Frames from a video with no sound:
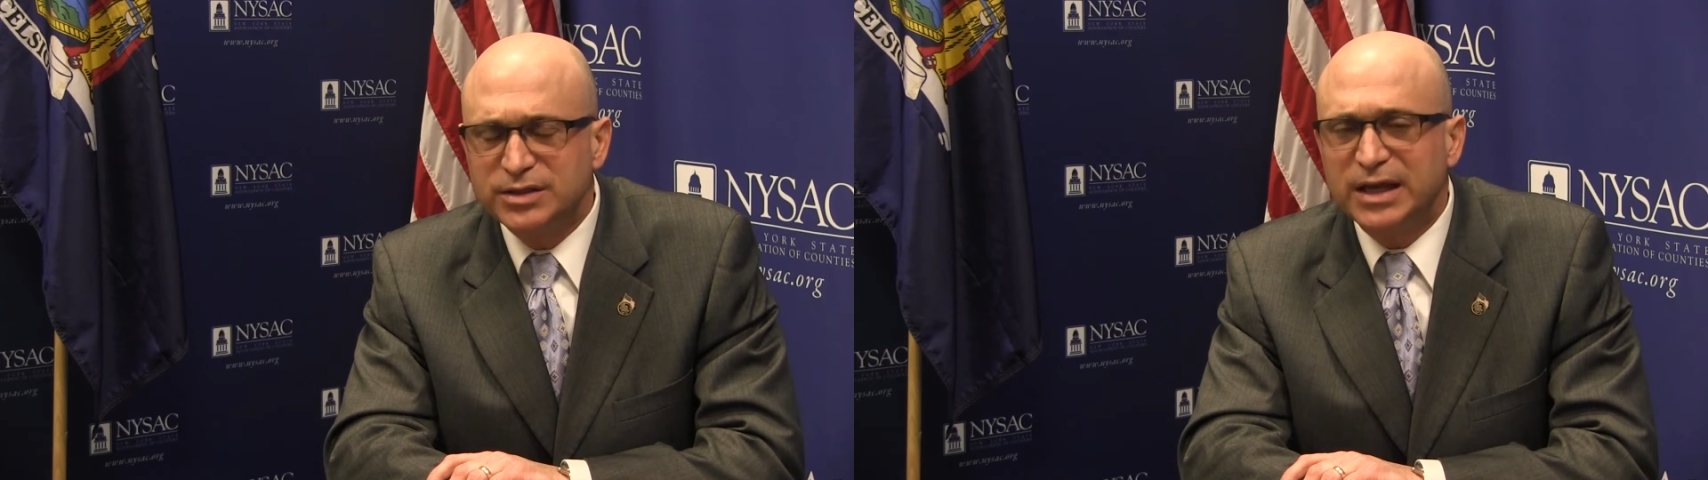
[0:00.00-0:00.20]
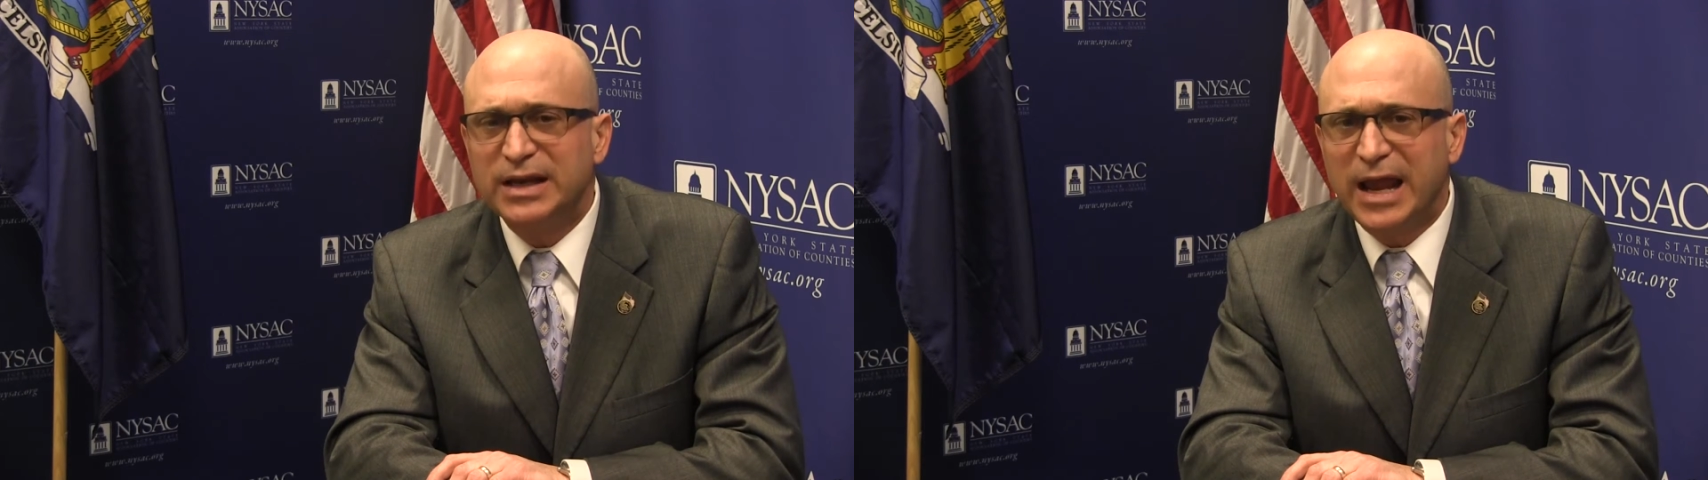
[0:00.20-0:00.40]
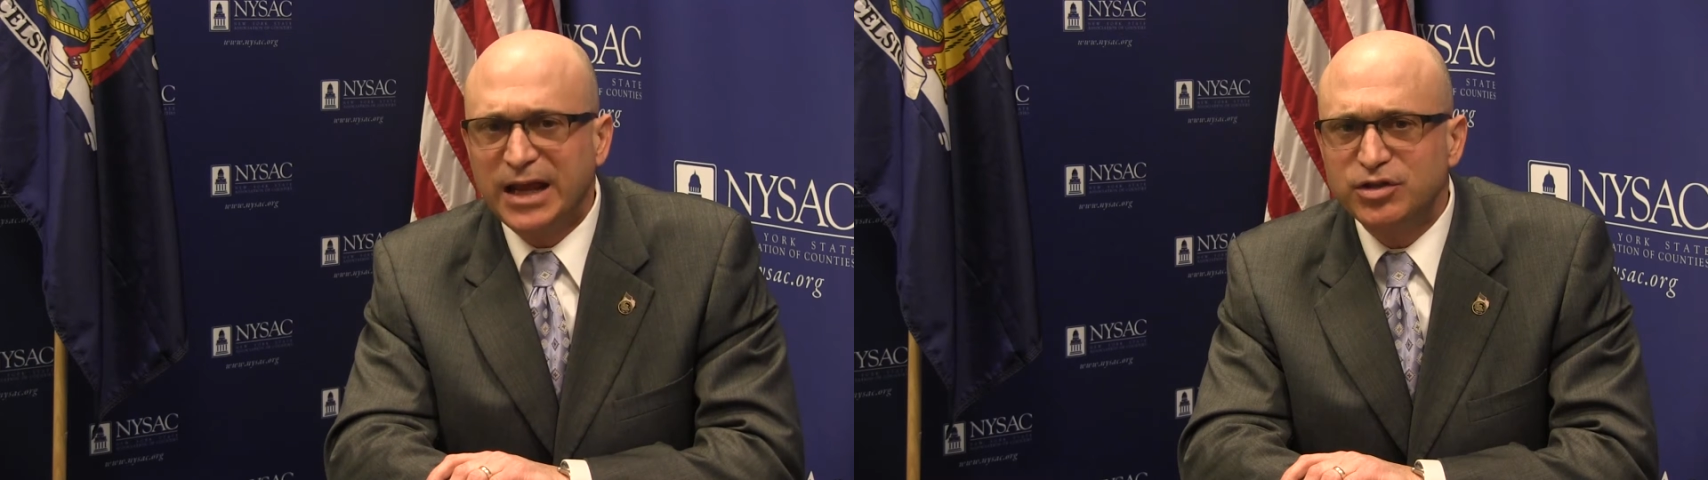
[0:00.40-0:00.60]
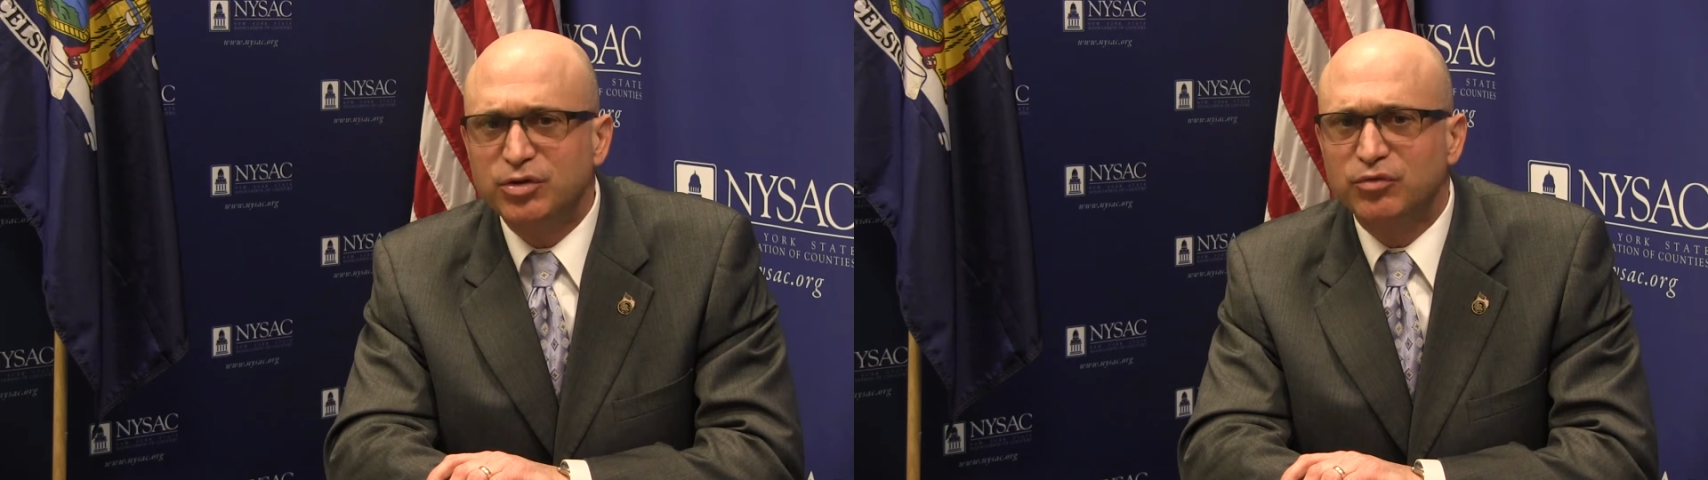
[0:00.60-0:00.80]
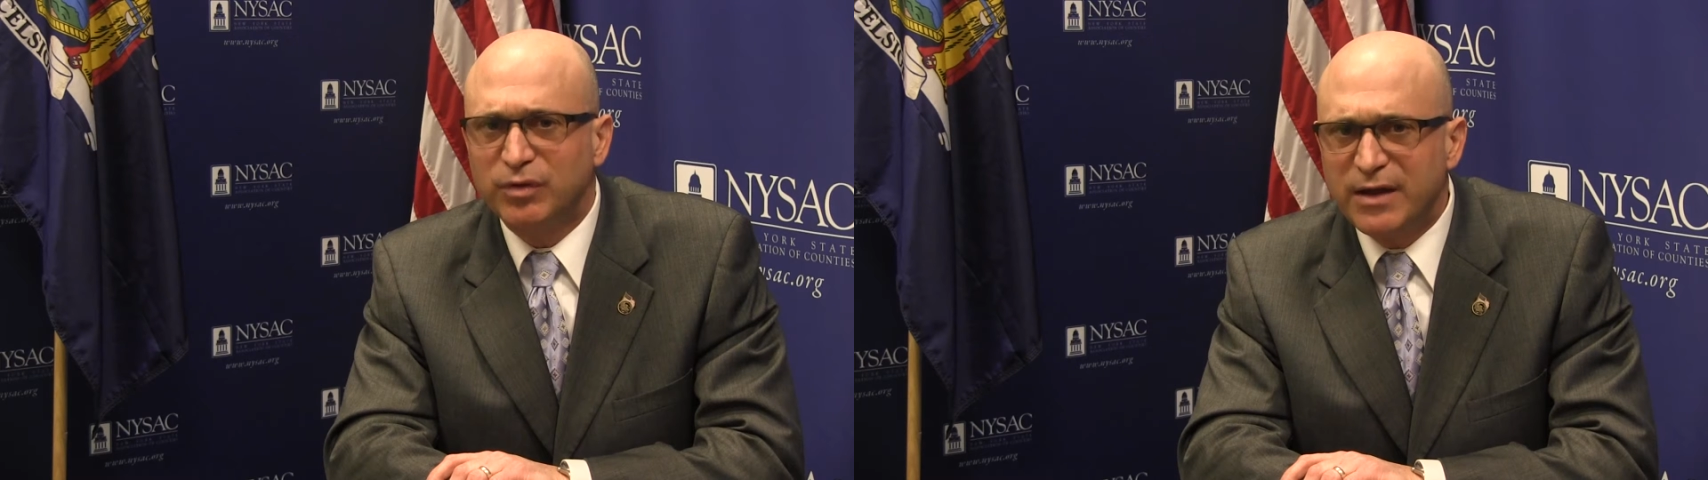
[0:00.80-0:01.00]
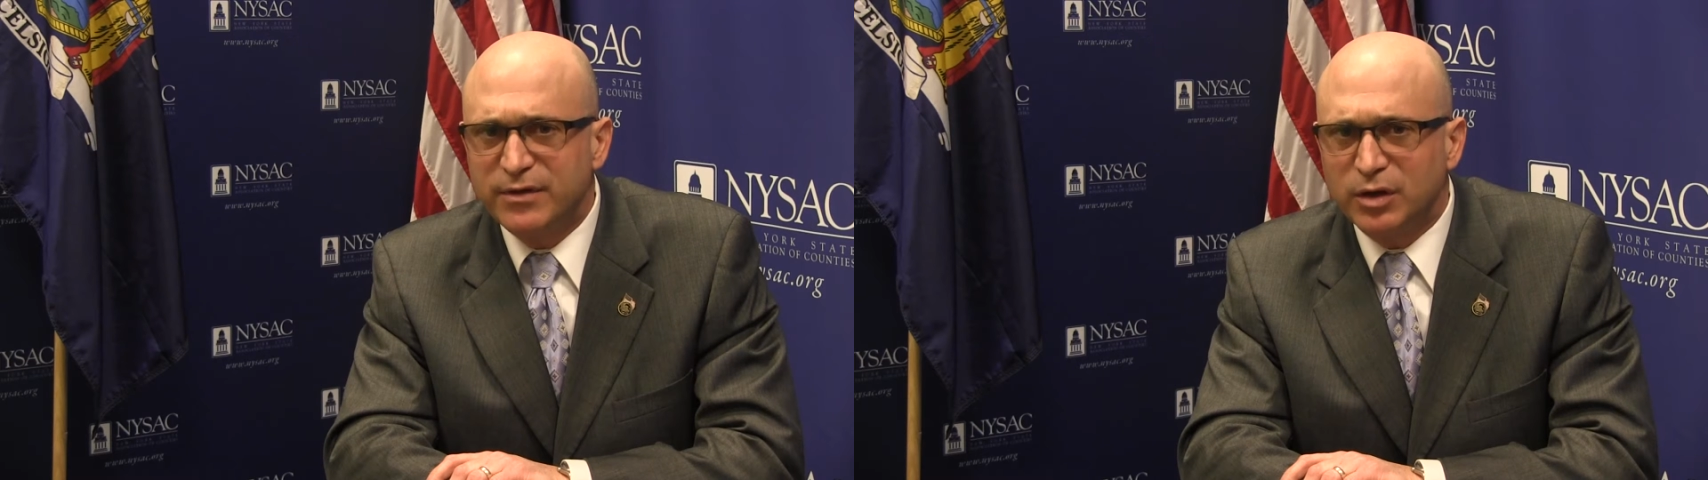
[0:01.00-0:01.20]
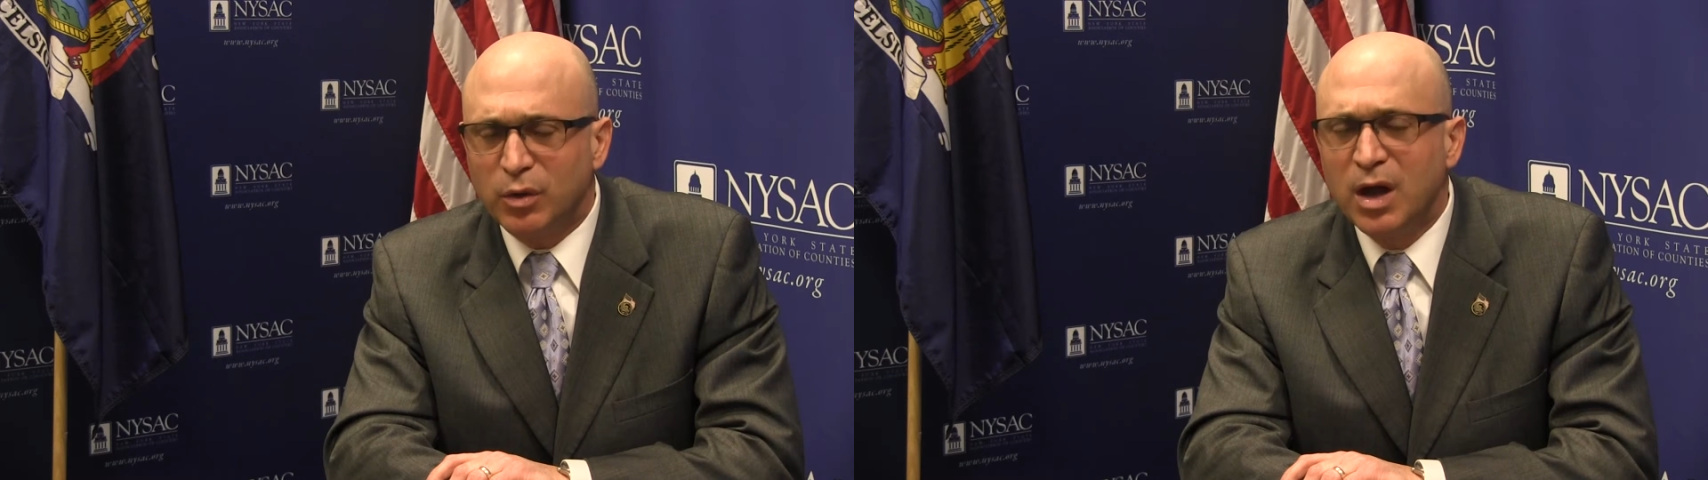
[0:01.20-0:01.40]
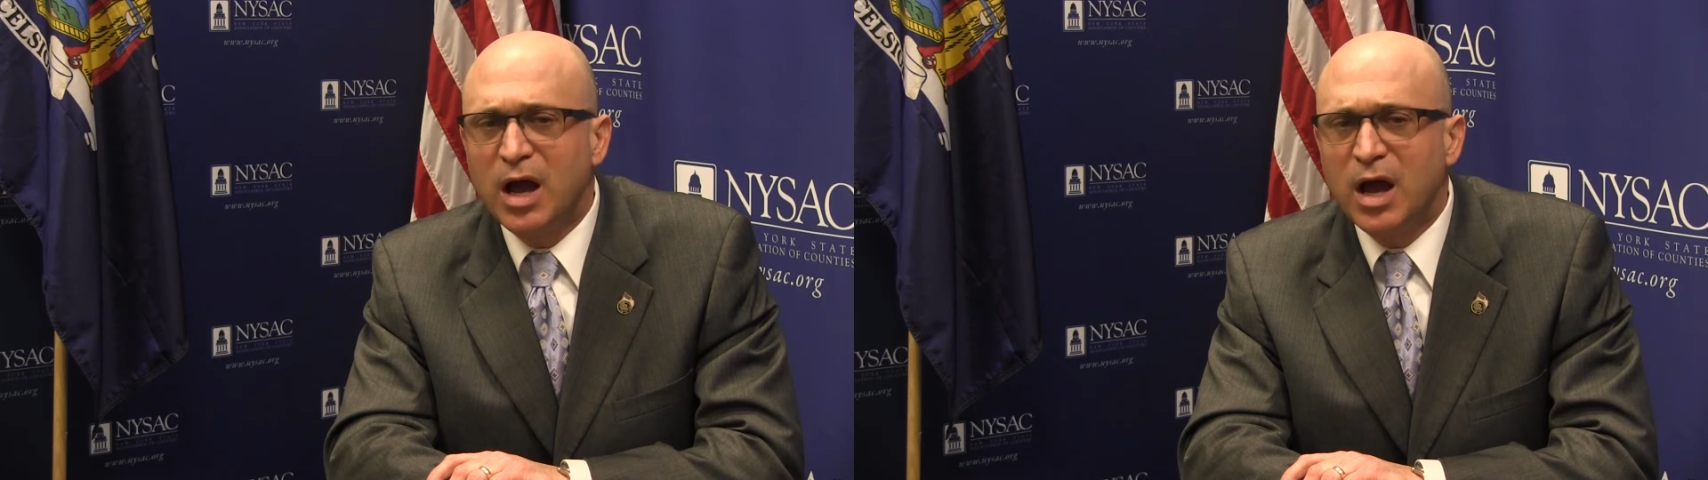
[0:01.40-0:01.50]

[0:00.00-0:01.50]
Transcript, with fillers: in extra revenue